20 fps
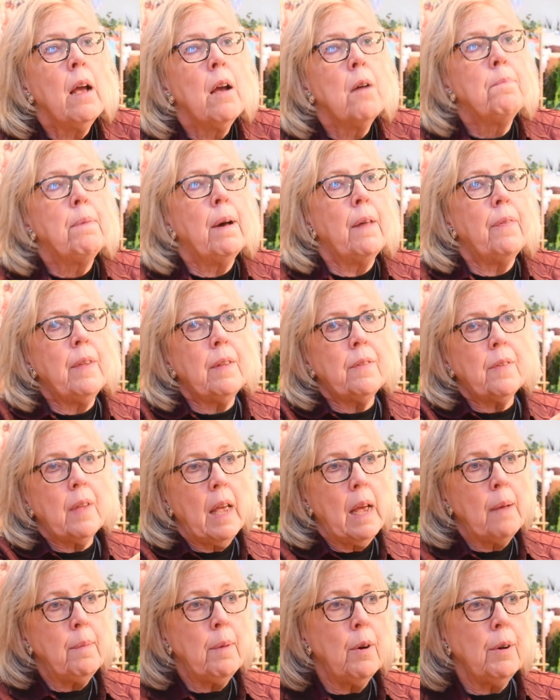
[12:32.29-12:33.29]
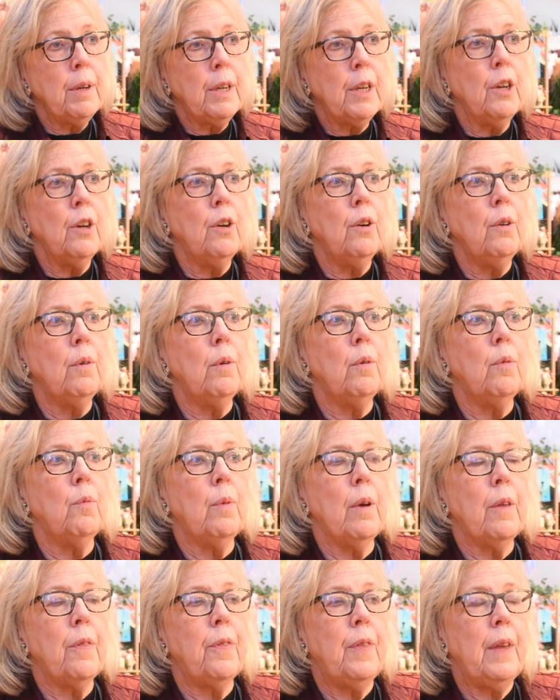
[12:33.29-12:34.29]
But this MOU
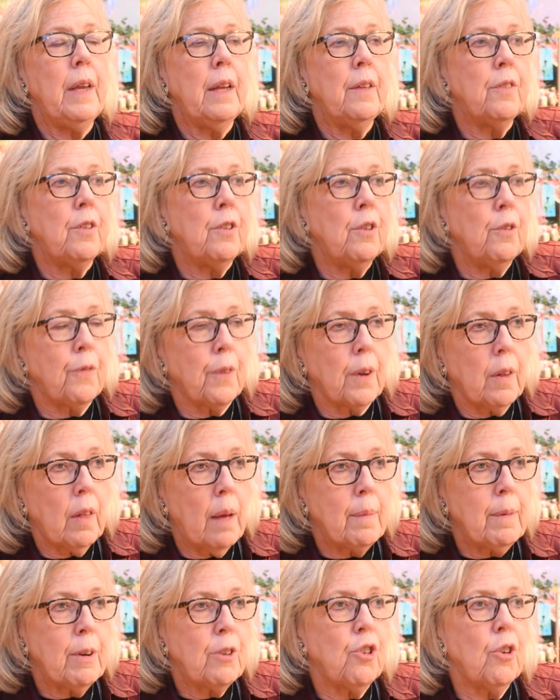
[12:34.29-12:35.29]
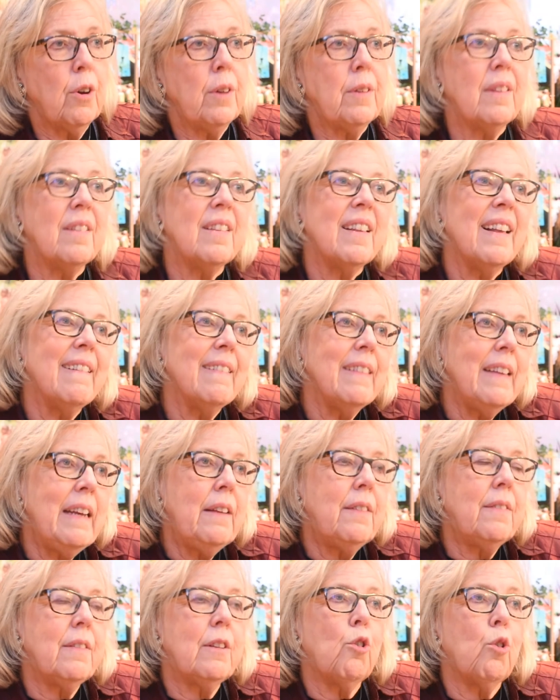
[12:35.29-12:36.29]
with the Institute for Climate Choices at
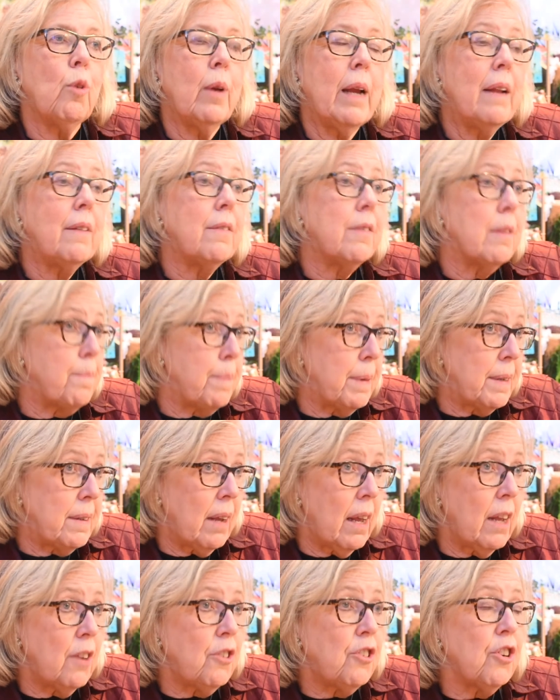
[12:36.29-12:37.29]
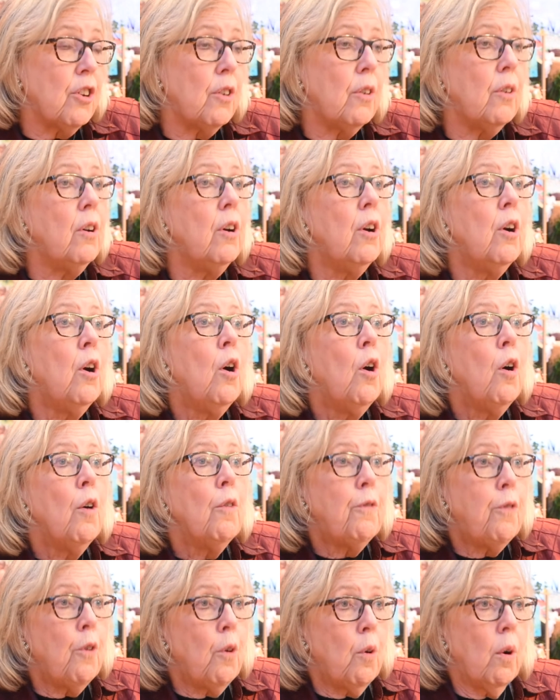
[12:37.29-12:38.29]
least creates the potential
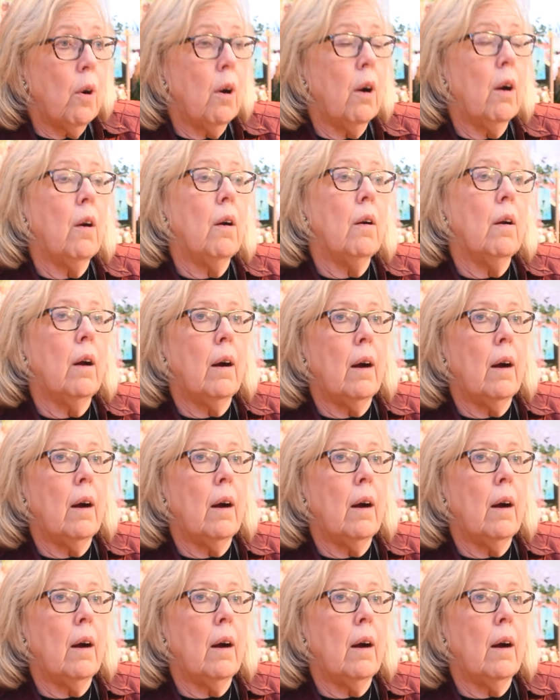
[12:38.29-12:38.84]
for